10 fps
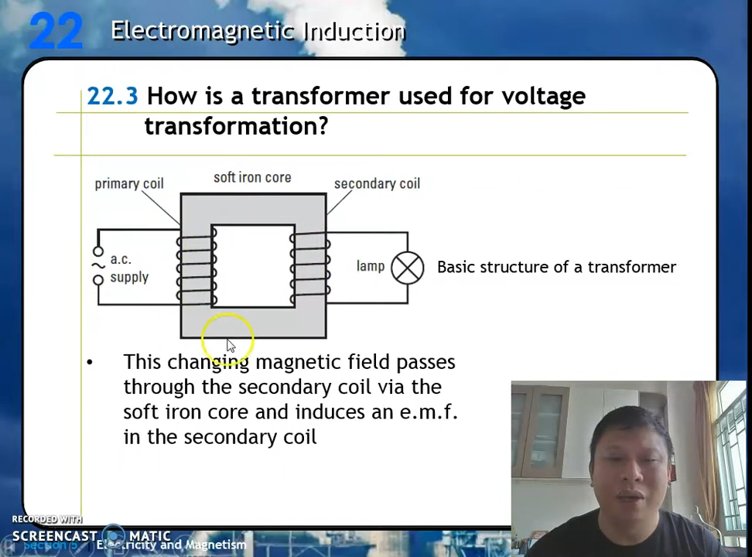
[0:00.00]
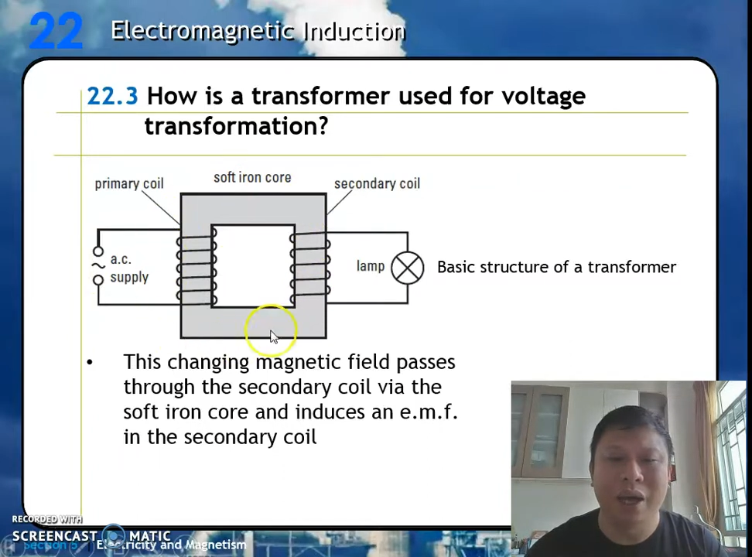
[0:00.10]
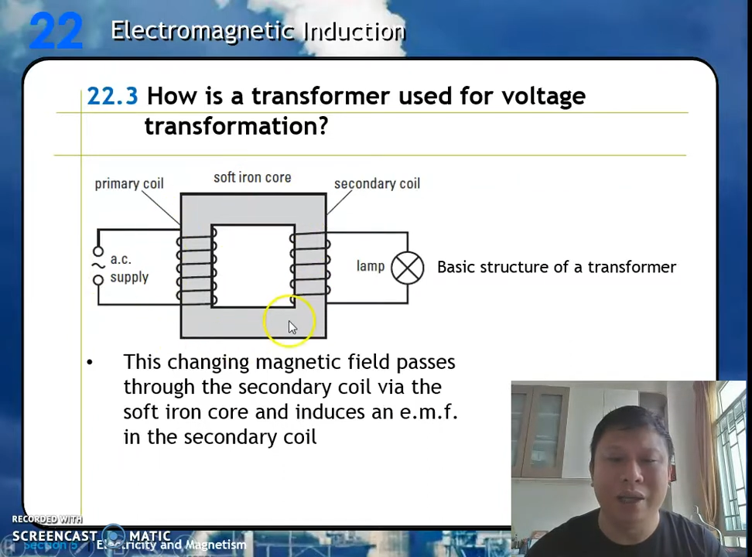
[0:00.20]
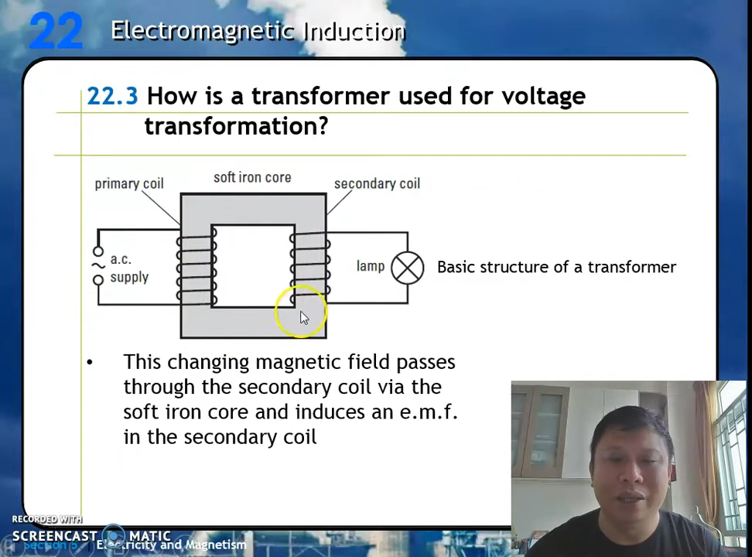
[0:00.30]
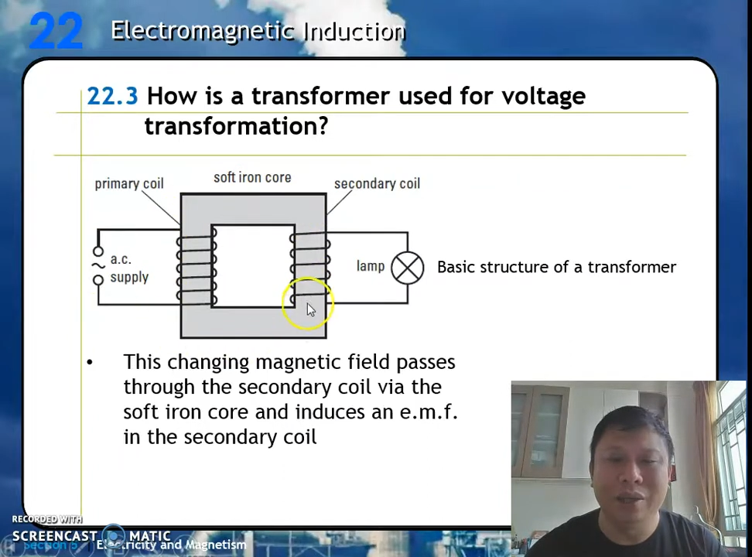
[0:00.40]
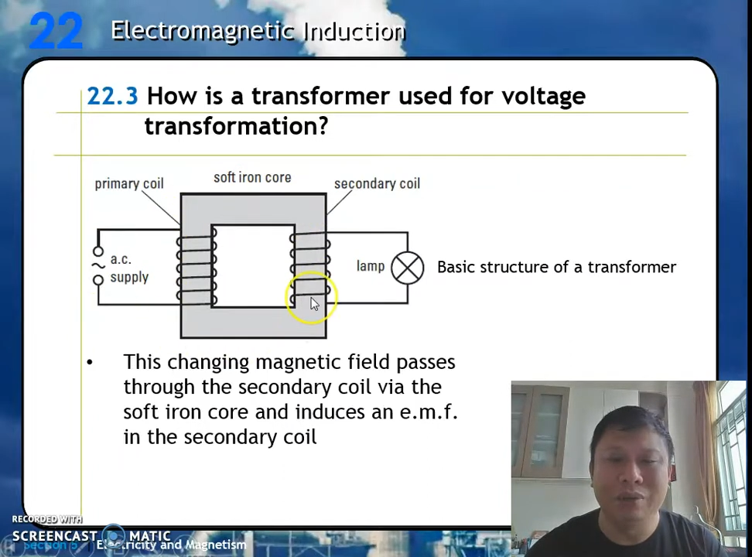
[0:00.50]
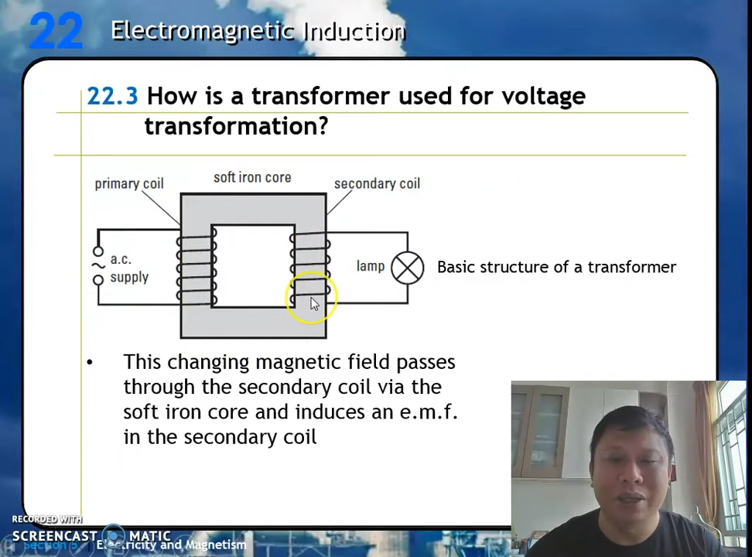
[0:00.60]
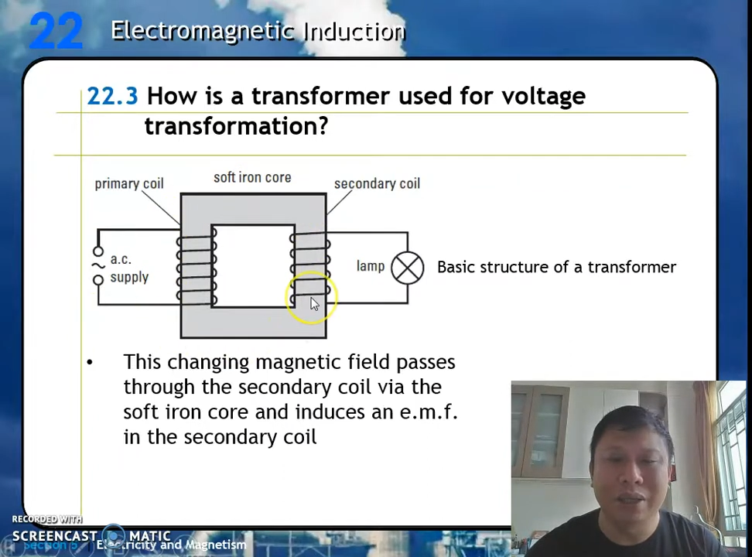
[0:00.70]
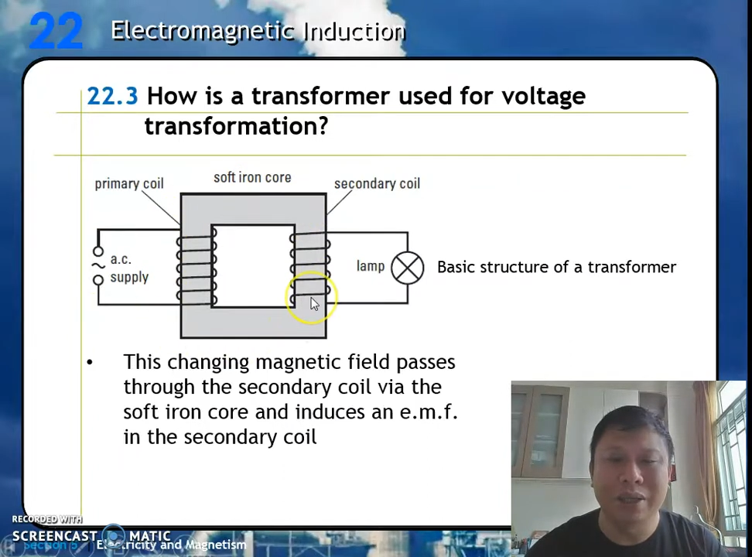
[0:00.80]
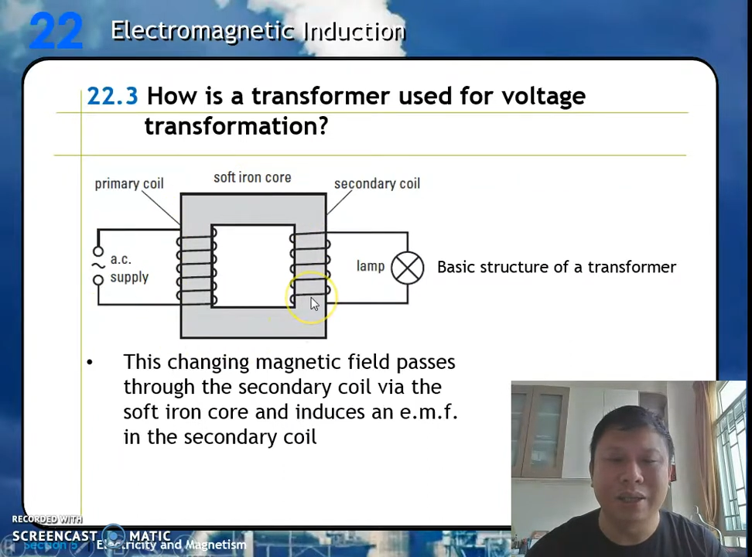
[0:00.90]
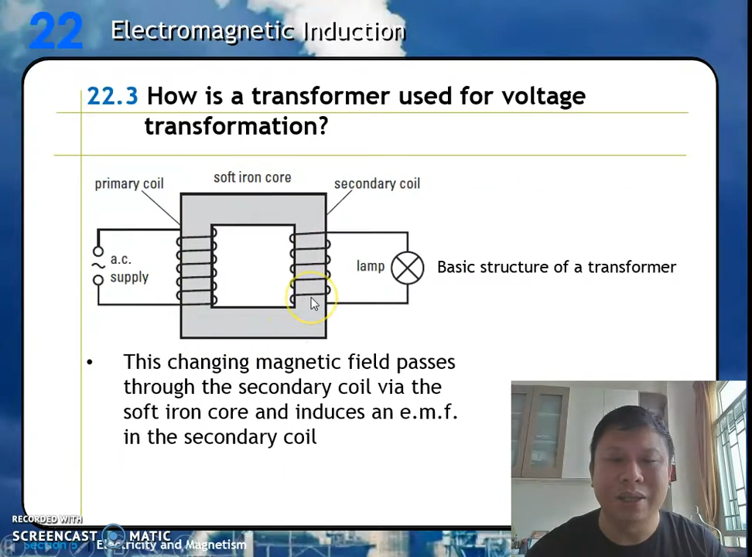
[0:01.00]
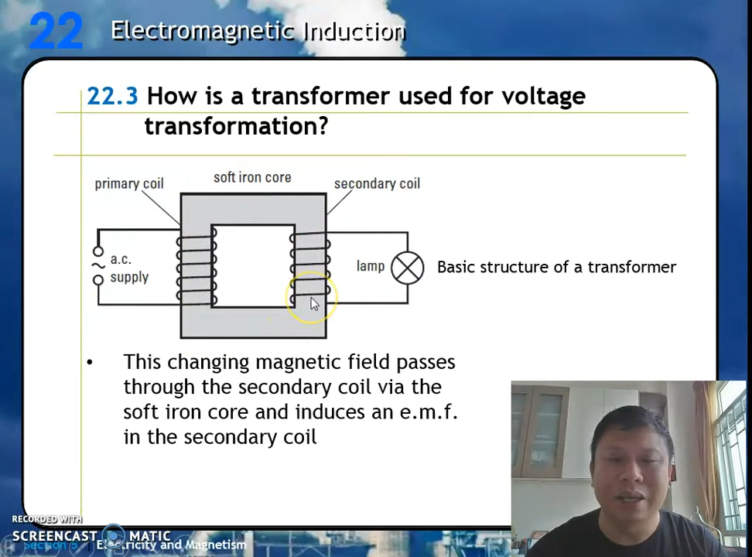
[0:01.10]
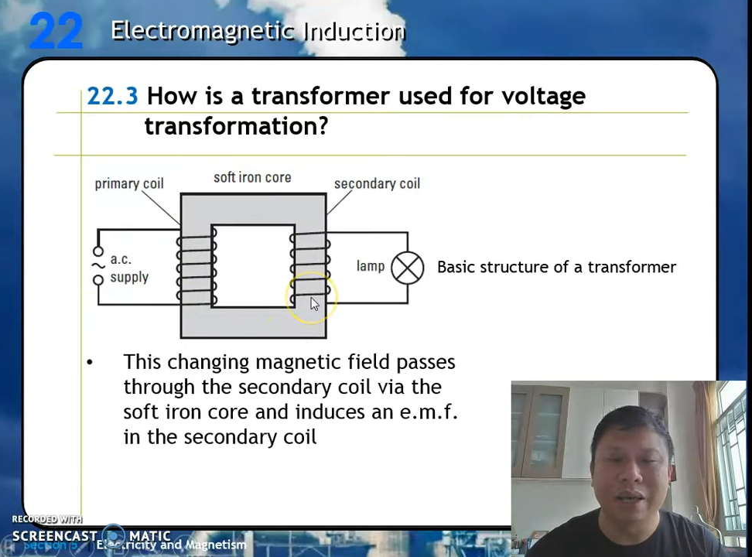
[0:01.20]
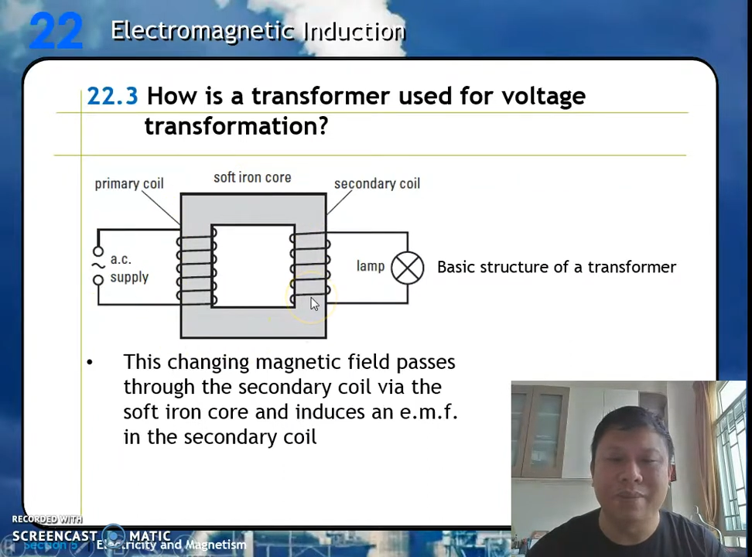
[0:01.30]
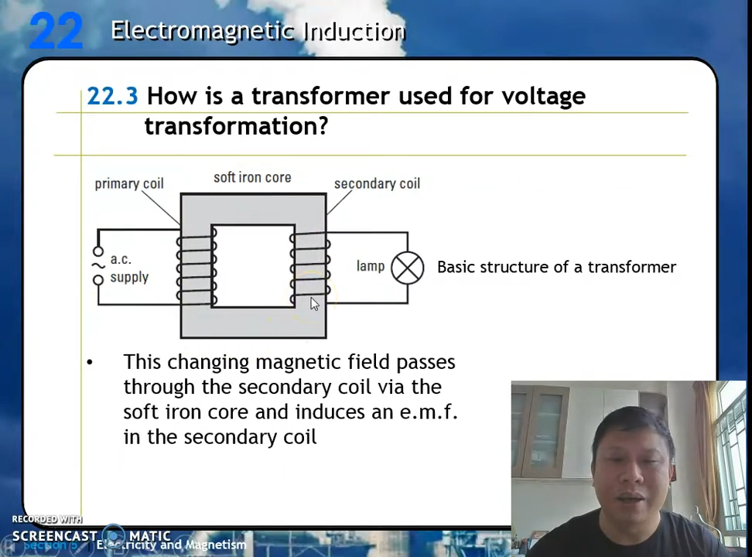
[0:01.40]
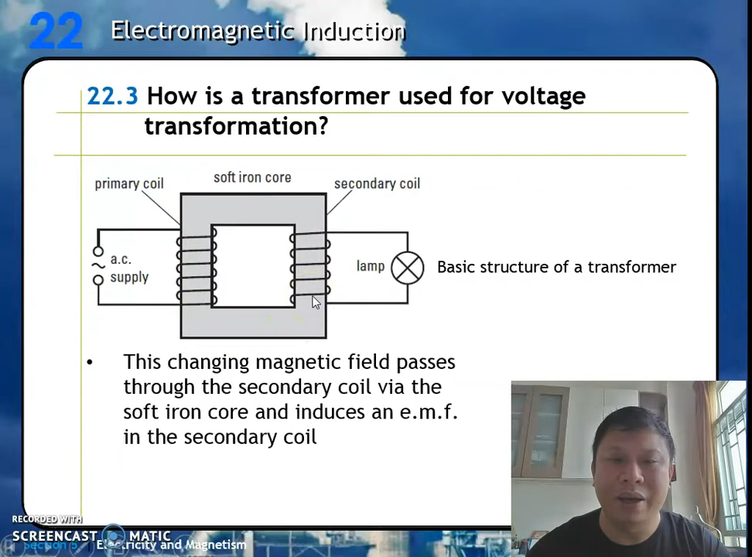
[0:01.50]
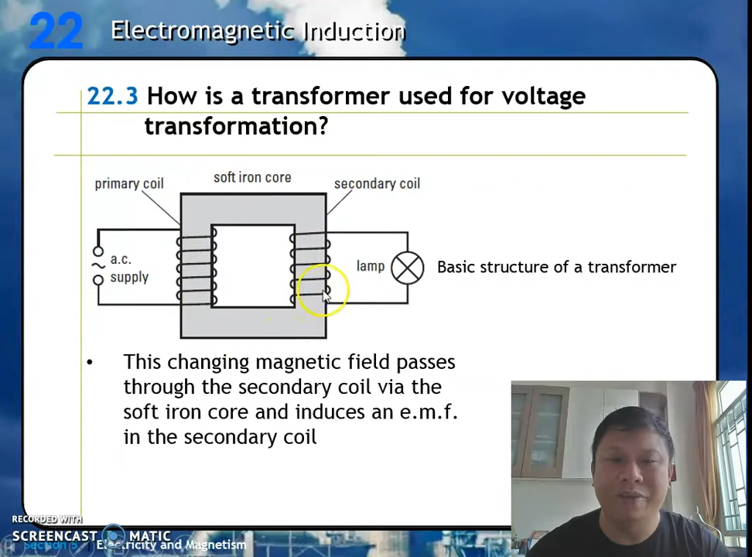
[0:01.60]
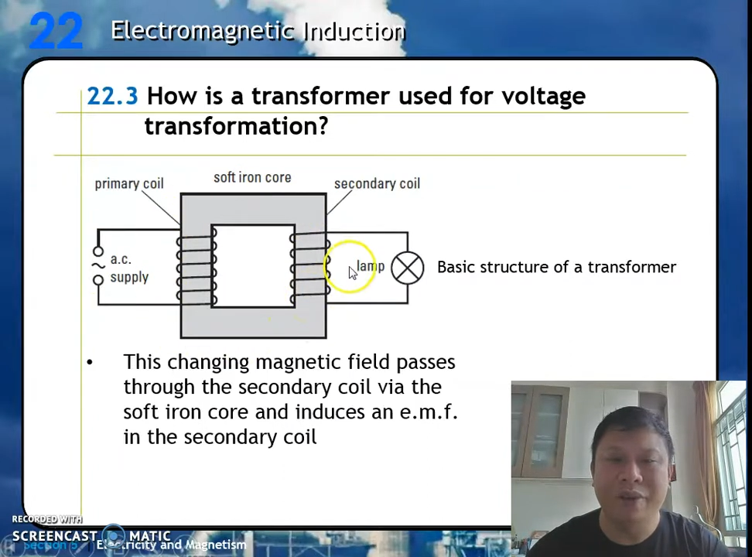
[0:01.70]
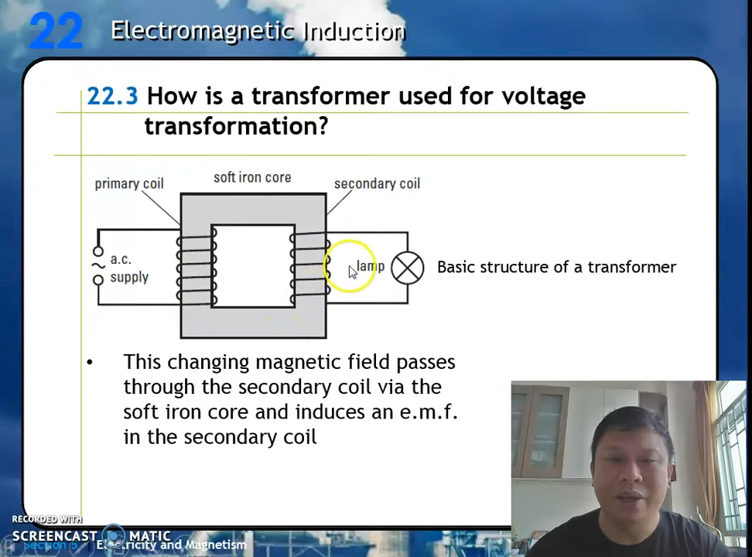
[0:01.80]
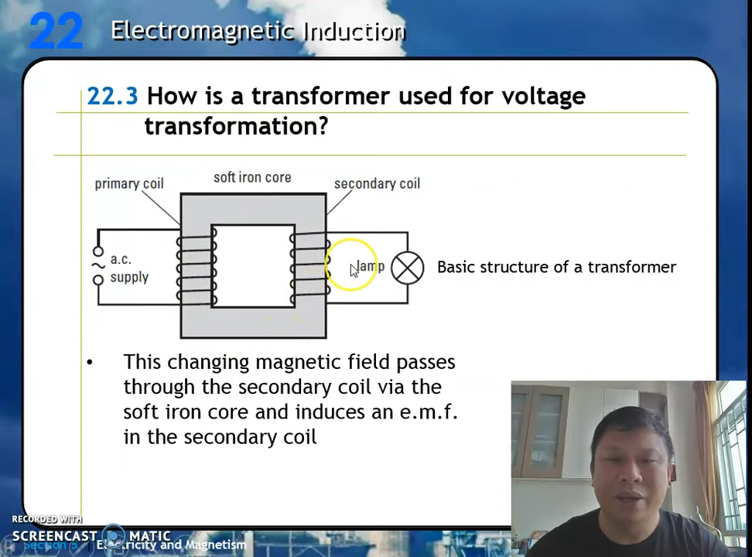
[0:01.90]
and induces an EMF